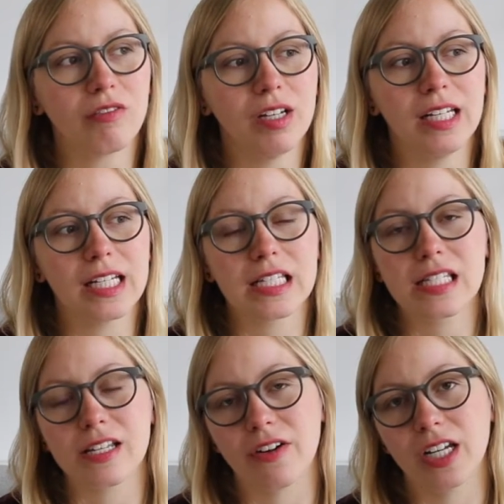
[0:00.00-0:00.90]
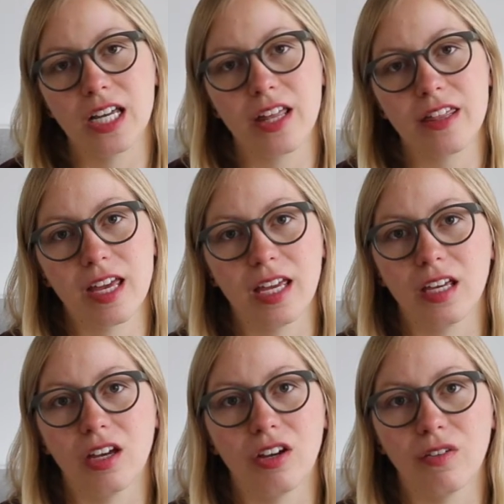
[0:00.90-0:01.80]
really necessarily a
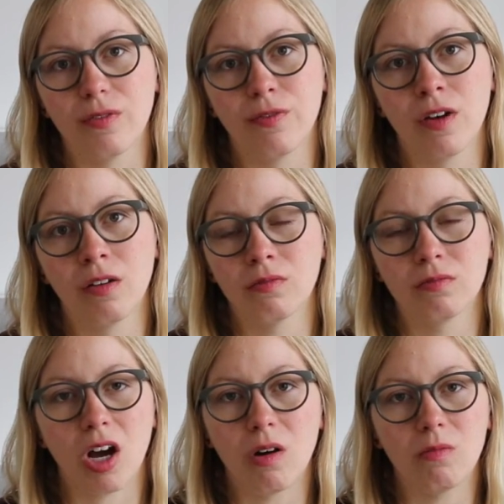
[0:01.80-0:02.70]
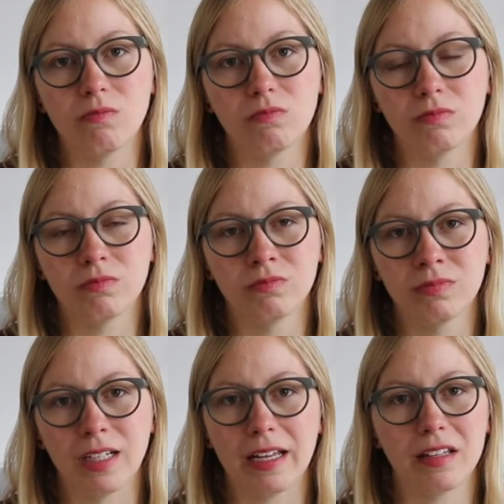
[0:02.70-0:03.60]
thing of not
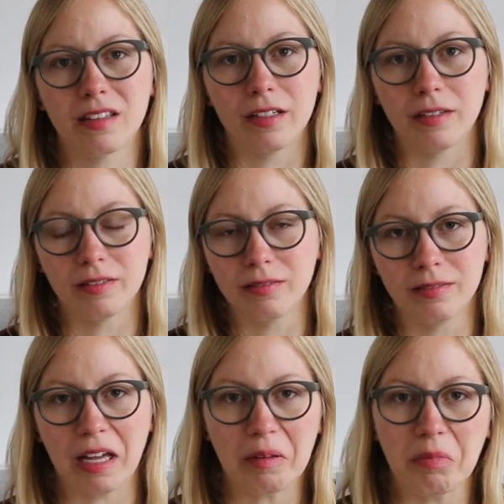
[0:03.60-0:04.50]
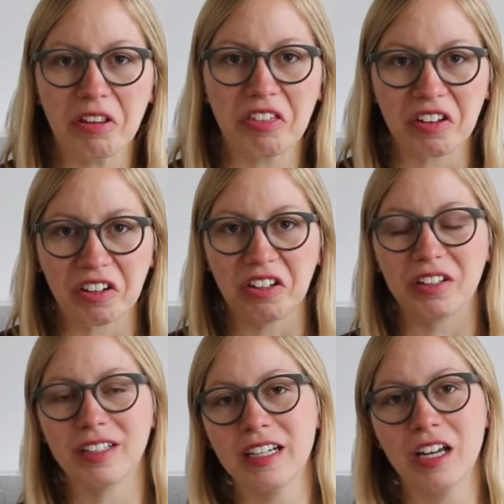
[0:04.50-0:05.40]
like the
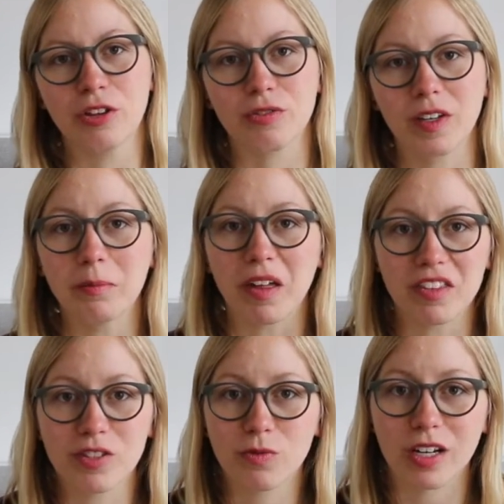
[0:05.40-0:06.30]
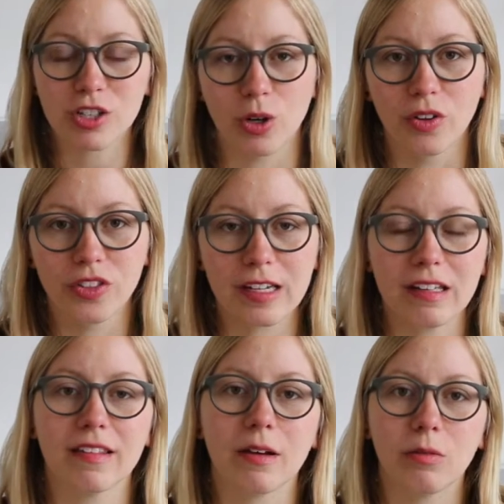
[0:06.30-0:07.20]
mythical 3-month special
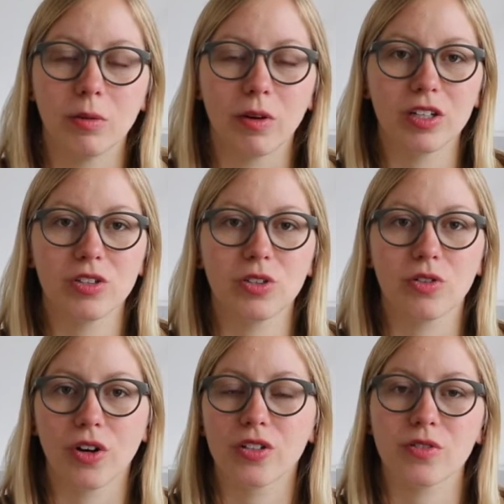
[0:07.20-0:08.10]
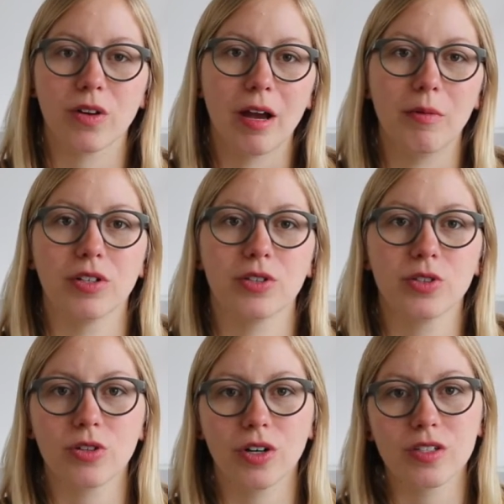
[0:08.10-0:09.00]
thing that we wanted to cross, or I wanted
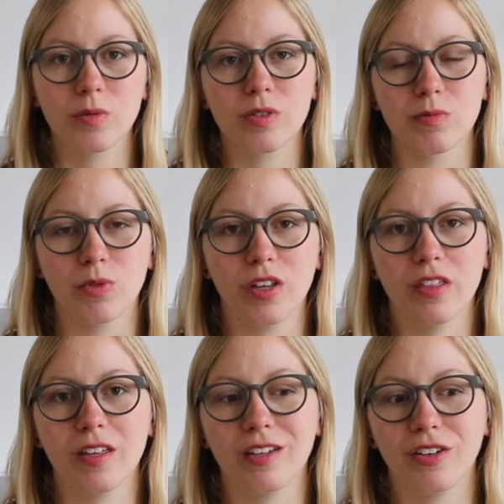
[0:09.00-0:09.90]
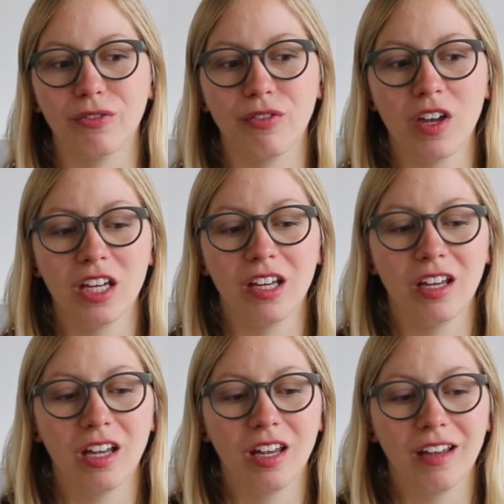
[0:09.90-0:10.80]
to cross. It was more a thing of
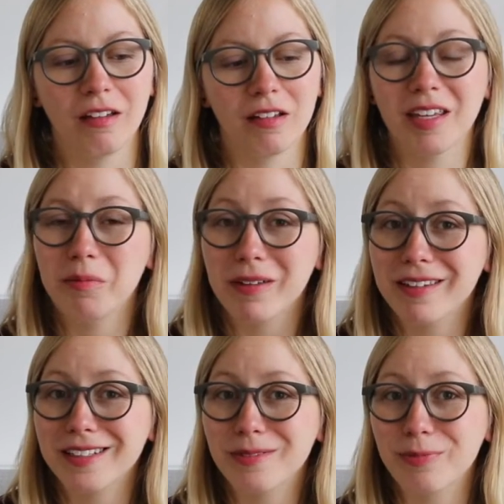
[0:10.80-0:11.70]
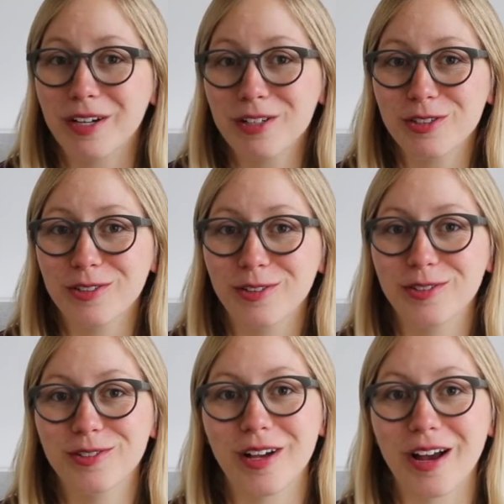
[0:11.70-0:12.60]
keeping these precious
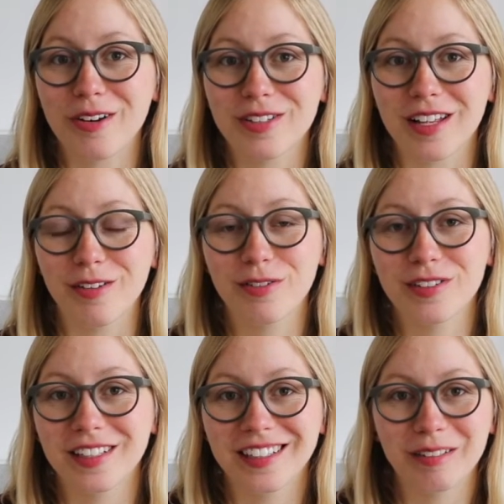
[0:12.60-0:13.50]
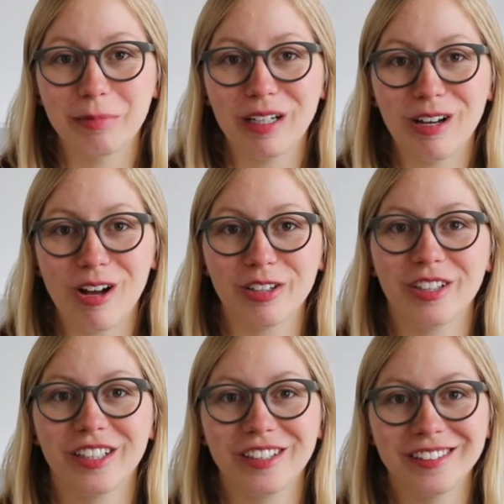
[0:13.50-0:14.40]
news to ourselves a little bit
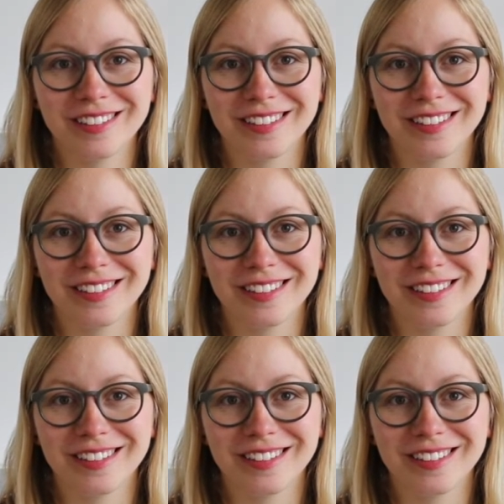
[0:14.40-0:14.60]
longer,